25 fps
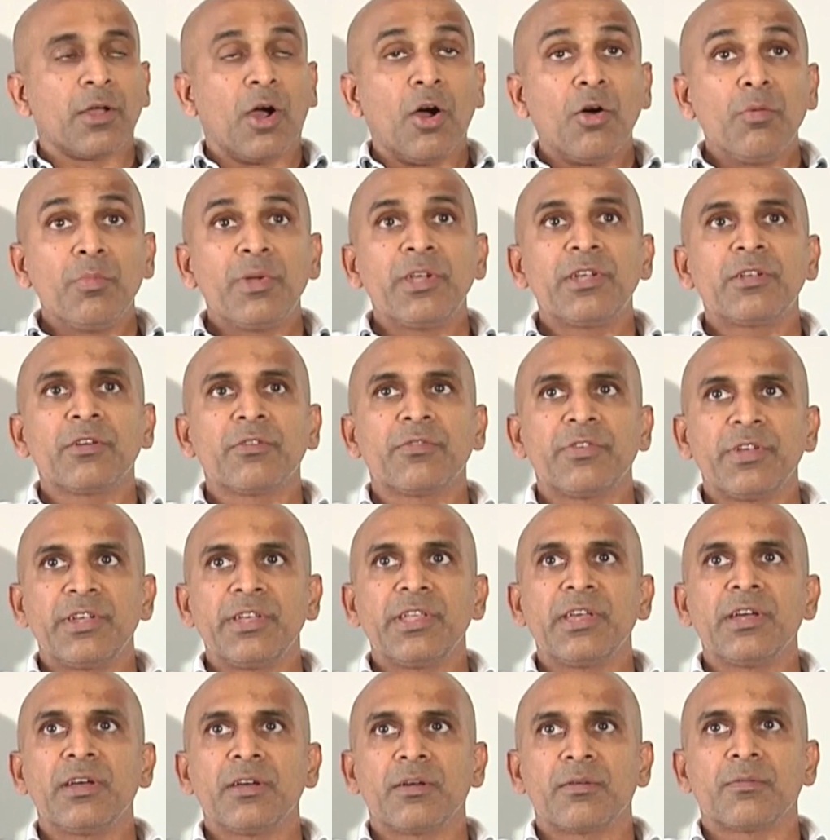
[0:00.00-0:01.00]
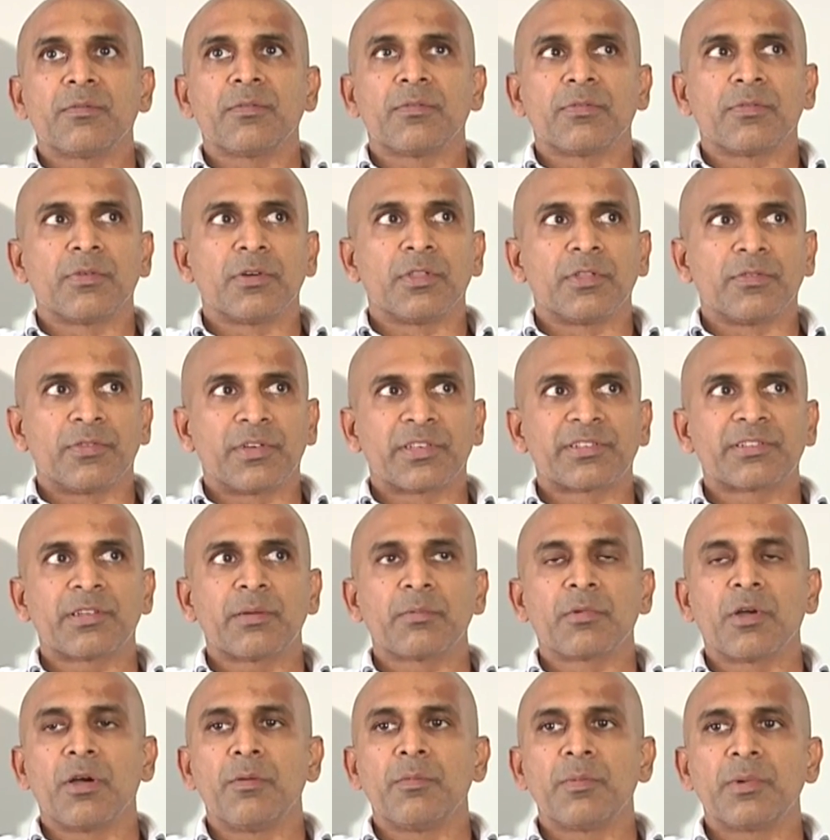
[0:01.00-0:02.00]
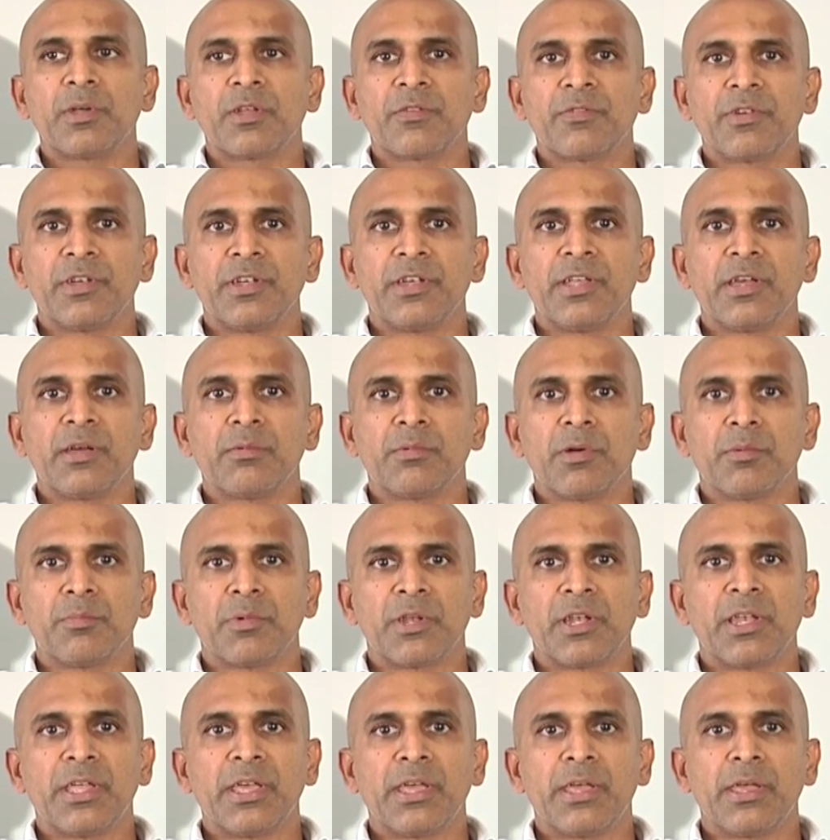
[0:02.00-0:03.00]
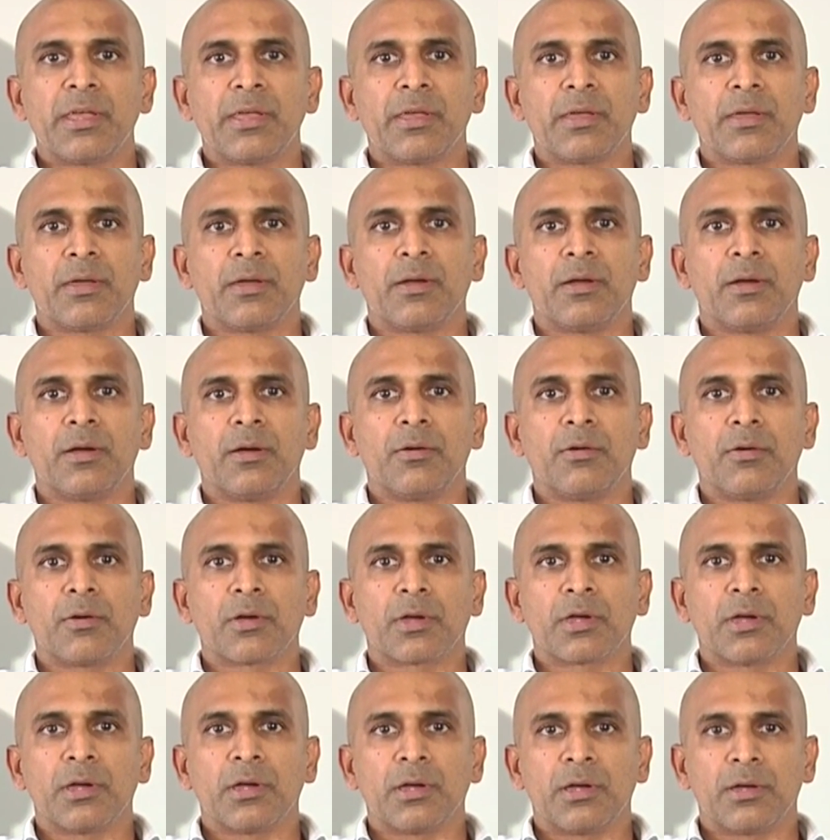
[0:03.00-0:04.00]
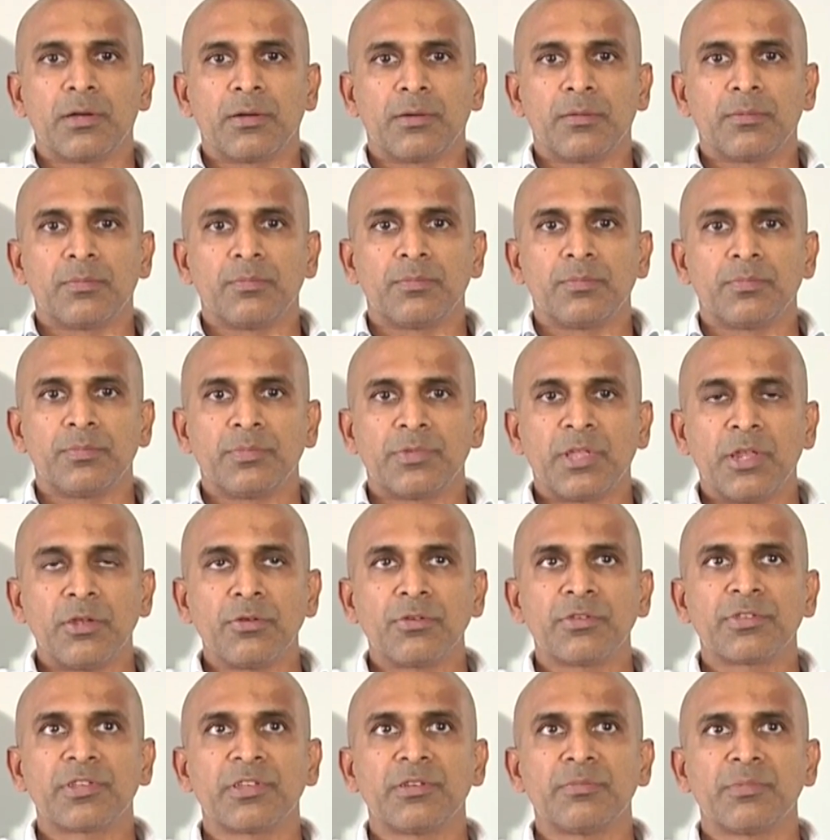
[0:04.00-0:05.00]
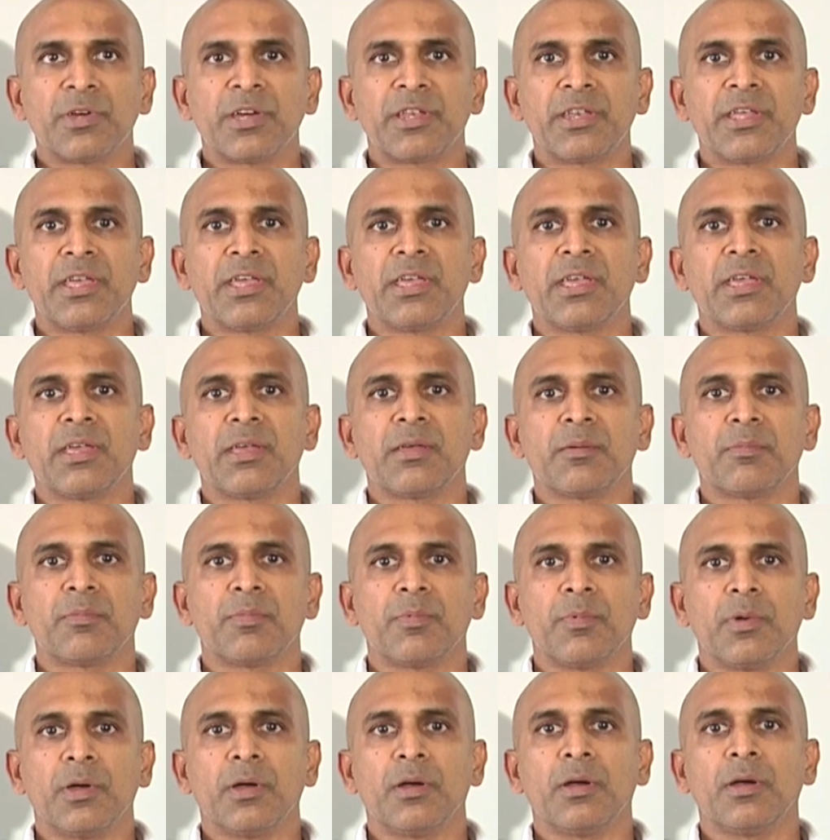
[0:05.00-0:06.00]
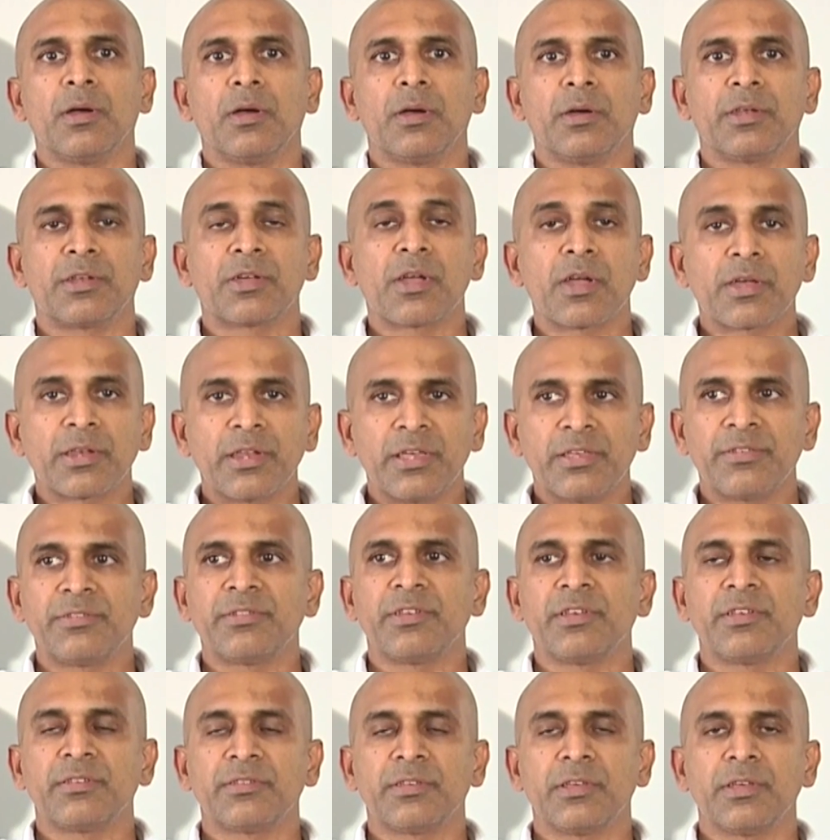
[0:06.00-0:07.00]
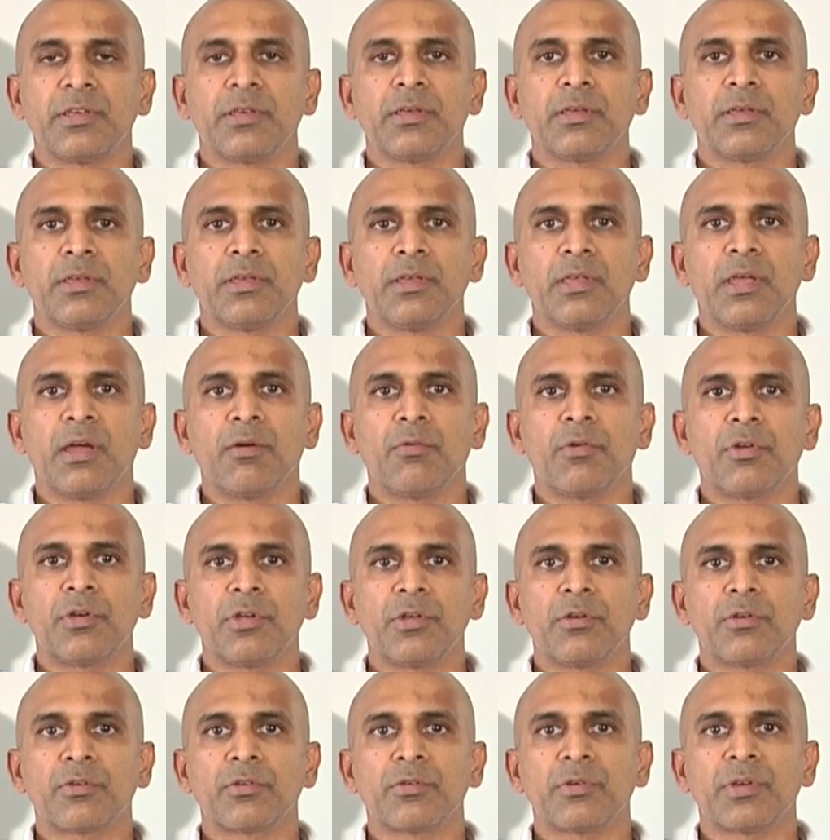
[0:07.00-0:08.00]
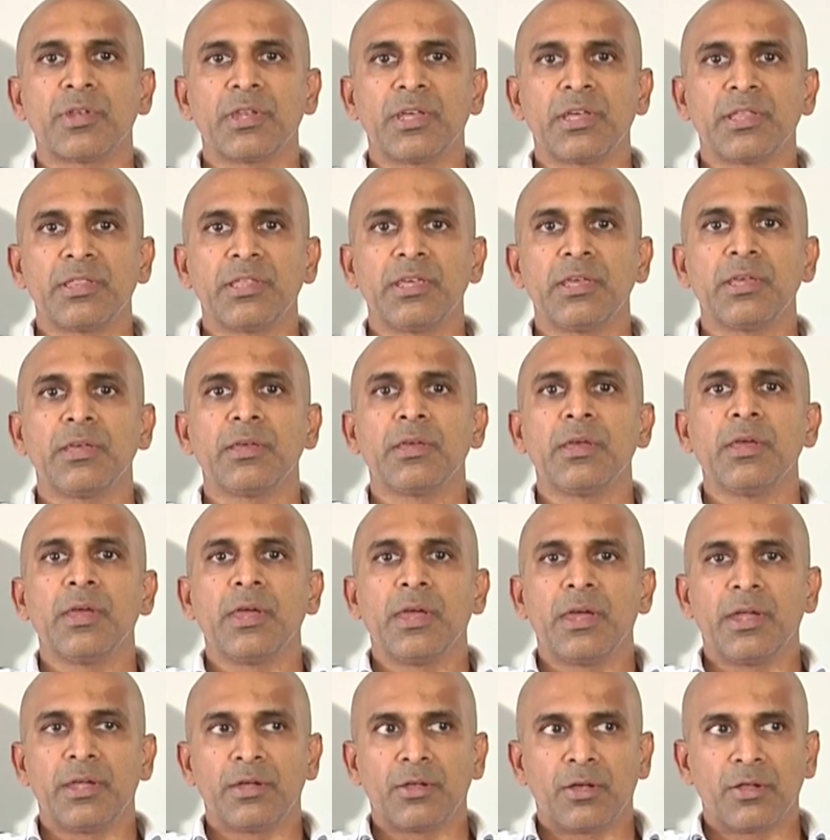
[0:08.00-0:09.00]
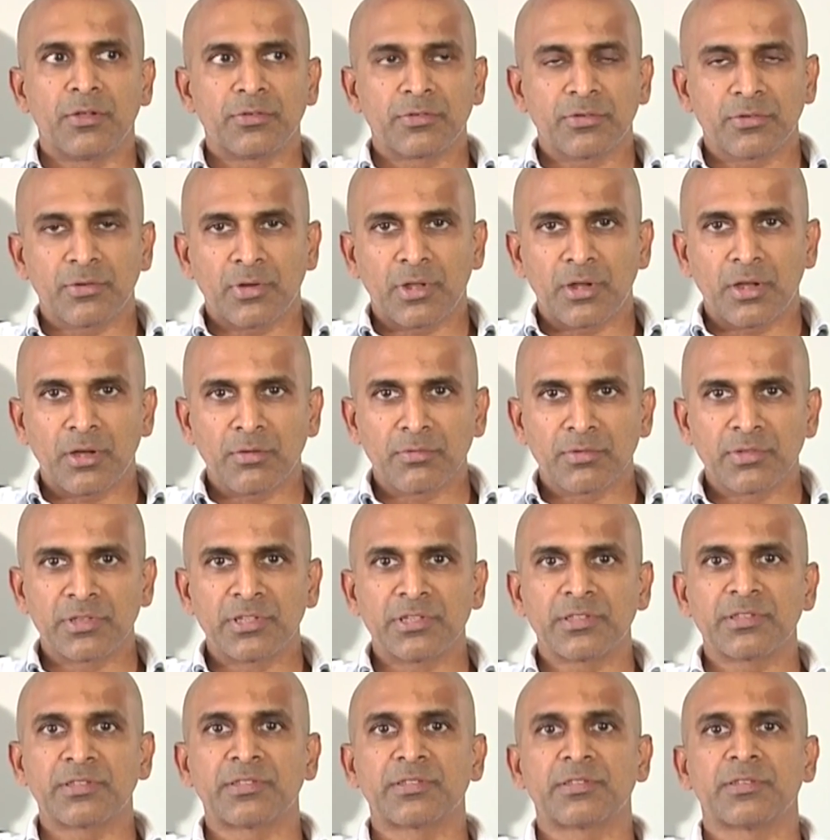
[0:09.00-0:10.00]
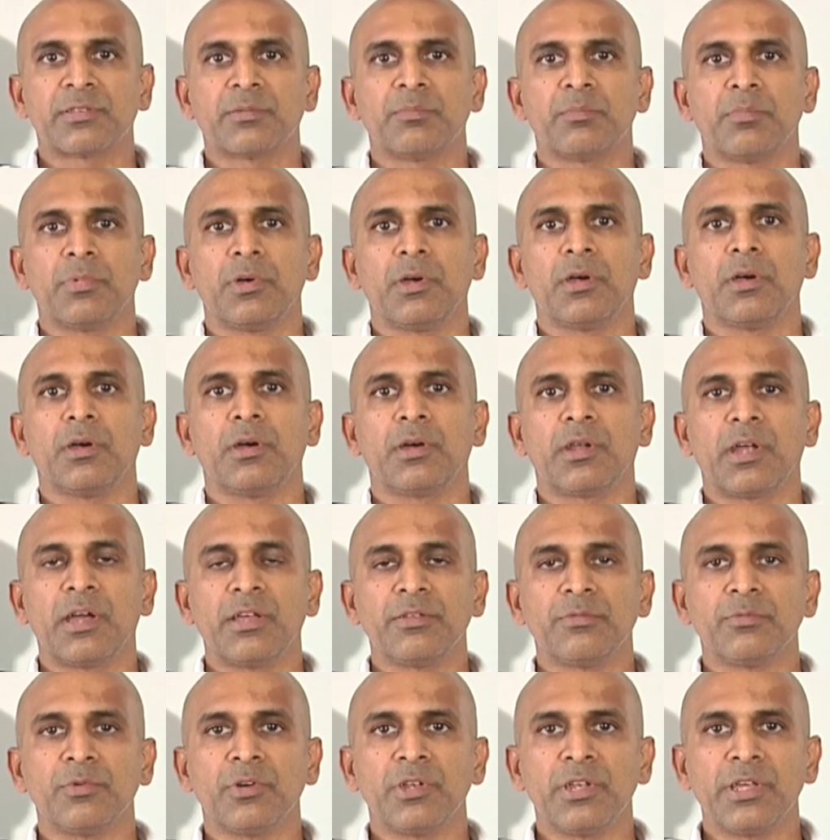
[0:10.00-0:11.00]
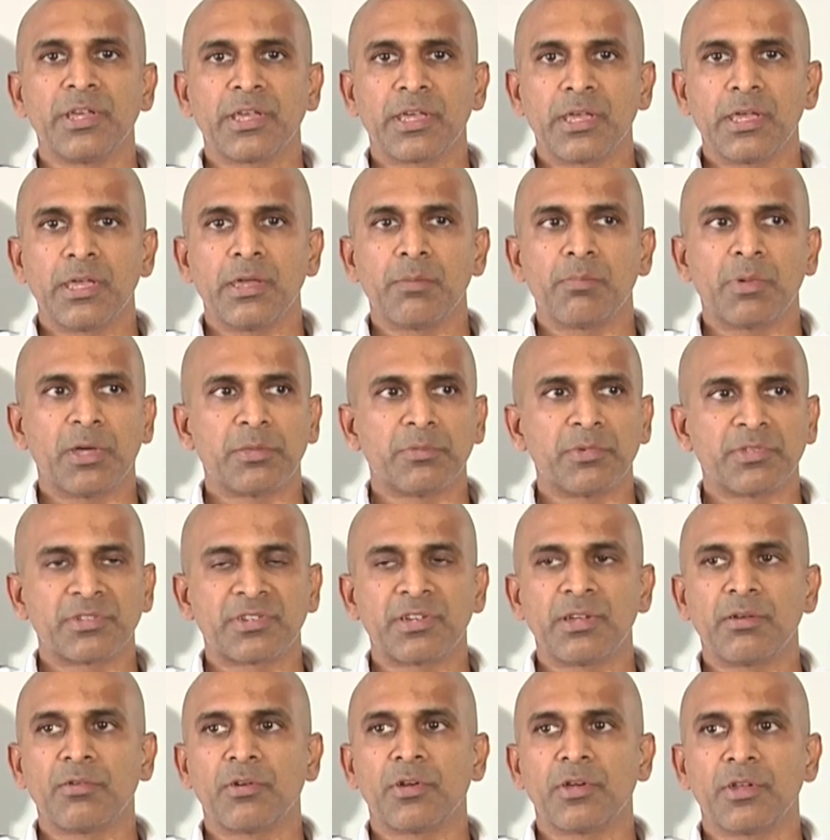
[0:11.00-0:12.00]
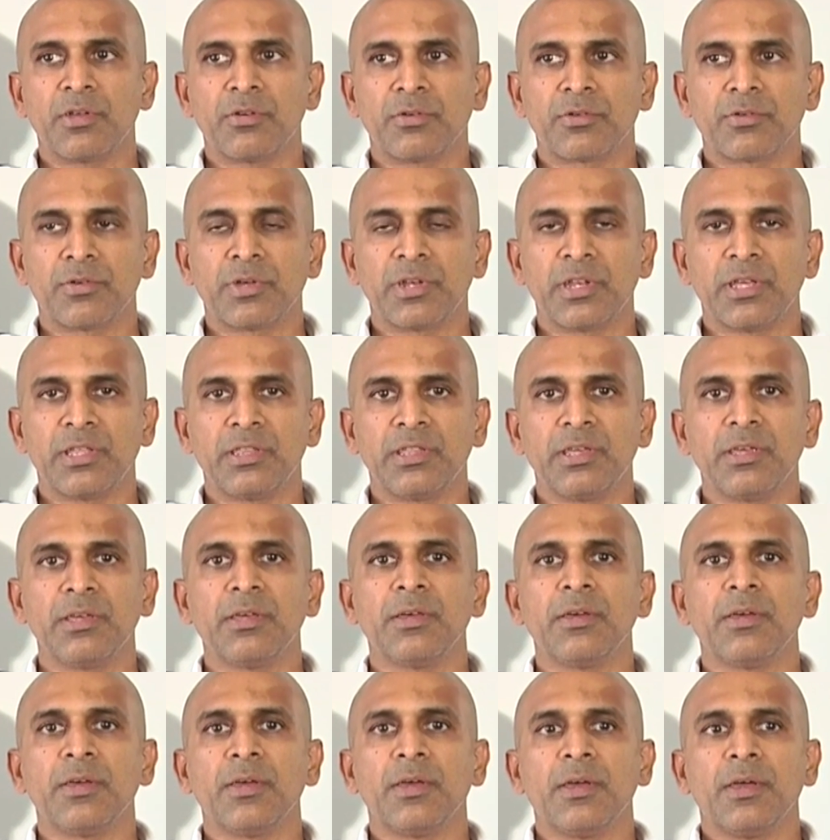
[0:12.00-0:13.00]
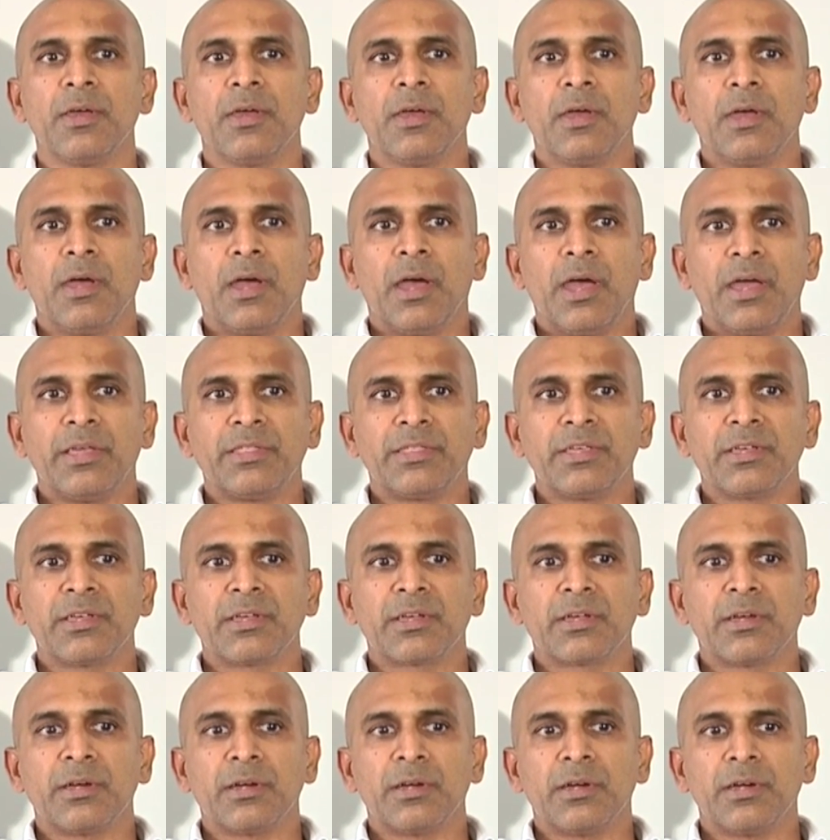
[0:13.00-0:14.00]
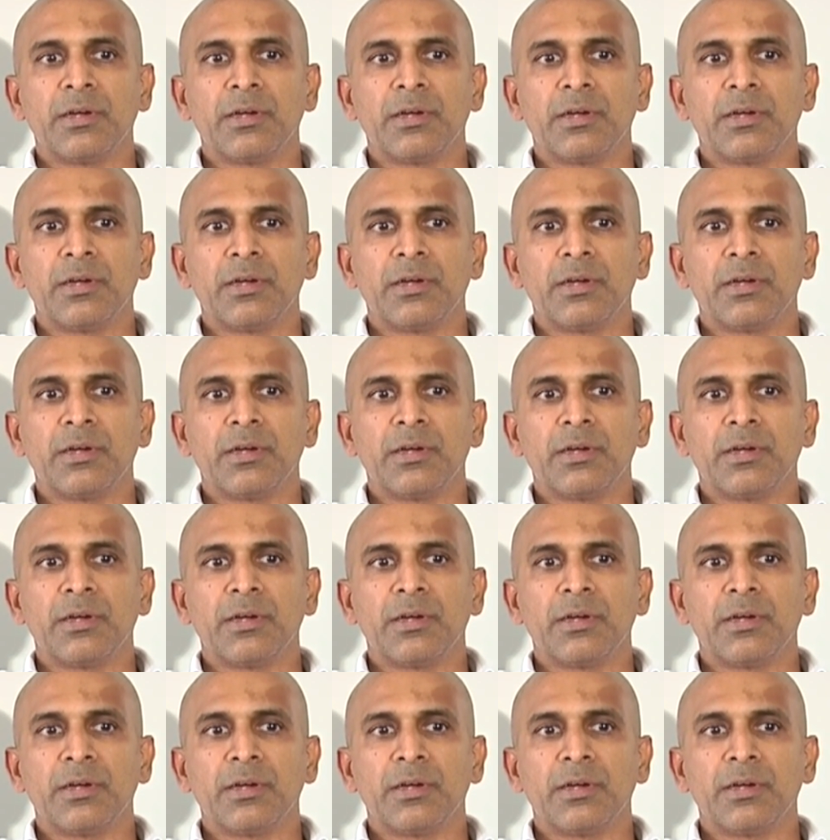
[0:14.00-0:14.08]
Government of India, for the first time Government of India mammalli oka Telugu cinema ni recognize chesi ee award ivatam anedi, and also along with this Rajamouli ki Padma Shri award ivatam anedi, I think